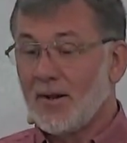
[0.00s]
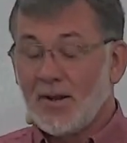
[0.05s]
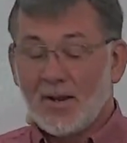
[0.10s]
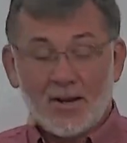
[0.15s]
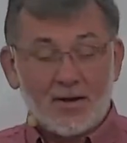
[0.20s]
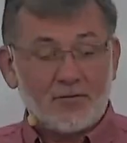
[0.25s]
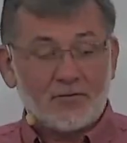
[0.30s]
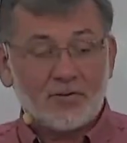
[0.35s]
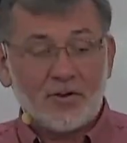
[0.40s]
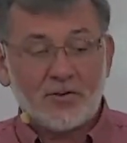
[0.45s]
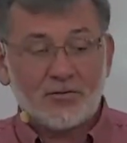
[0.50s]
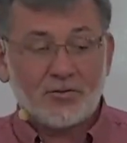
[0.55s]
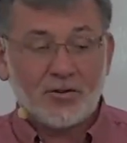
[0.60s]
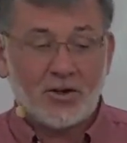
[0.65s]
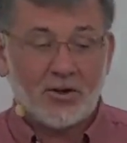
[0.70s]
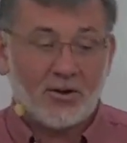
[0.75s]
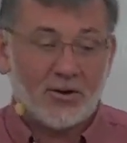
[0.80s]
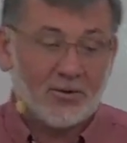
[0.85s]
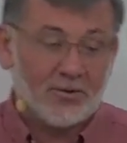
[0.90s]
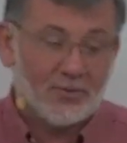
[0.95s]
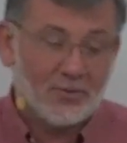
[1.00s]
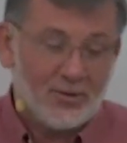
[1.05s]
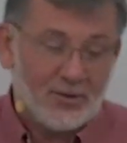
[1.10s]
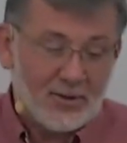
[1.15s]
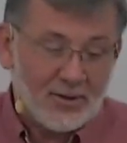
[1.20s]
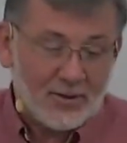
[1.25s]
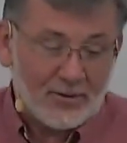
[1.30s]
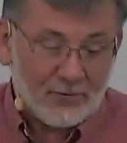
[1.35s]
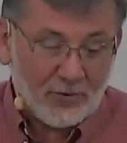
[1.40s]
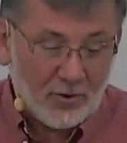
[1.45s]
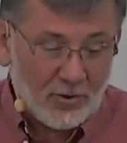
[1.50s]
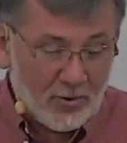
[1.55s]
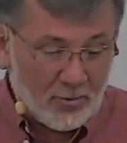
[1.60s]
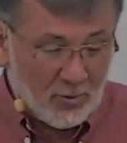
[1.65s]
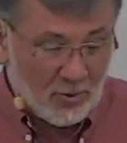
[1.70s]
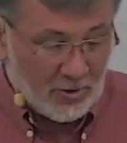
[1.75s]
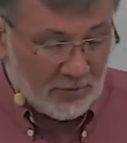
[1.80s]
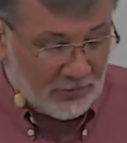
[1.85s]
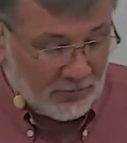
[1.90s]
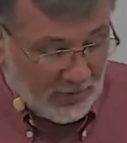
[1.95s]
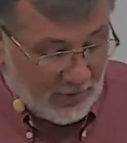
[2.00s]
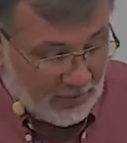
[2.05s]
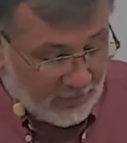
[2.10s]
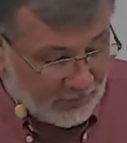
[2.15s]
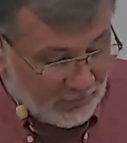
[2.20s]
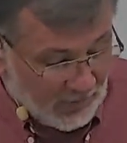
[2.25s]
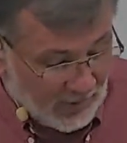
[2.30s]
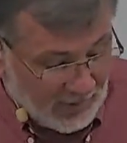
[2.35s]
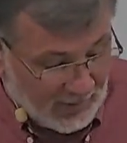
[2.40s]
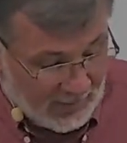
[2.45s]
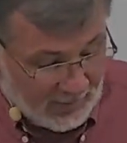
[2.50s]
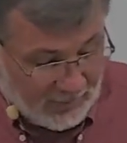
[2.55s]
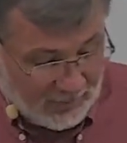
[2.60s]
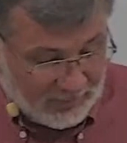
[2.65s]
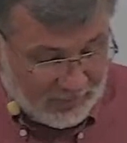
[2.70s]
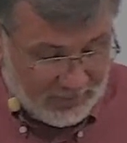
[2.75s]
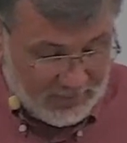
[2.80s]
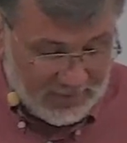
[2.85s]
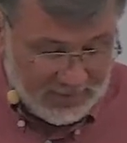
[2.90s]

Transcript: And it says here, furthermore, it says, uh,